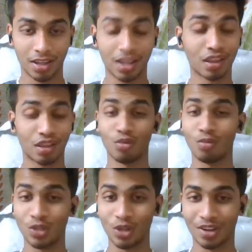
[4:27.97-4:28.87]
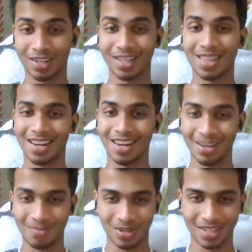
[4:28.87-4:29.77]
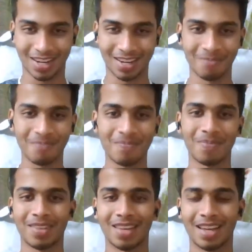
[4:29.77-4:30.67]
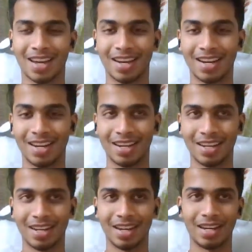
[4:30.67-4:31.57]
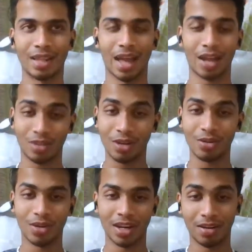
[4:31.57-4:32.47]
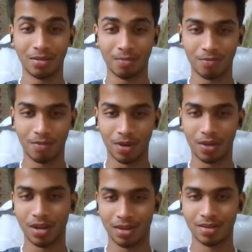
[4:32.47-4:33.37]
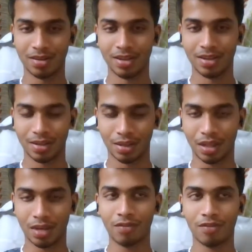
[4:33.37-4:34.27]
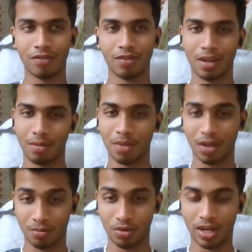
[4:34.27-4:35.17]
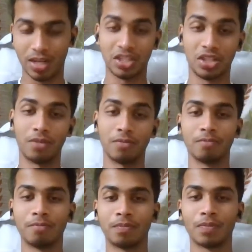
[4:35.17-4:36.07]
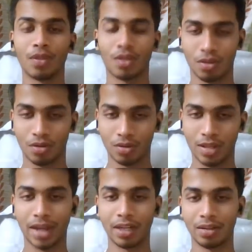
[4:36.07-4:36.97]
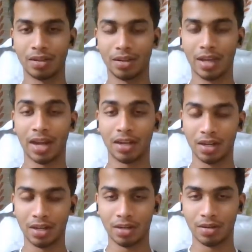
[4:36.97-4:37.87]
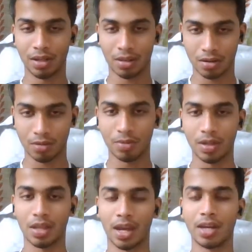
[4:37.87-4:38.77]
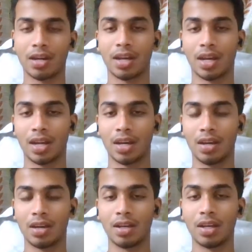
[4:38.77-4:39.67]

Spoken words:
Yes, don't be shocked. It's an Indian project, and it is actually located in Baroda itself in Makapura region. So that gantry gutter is to be designed, and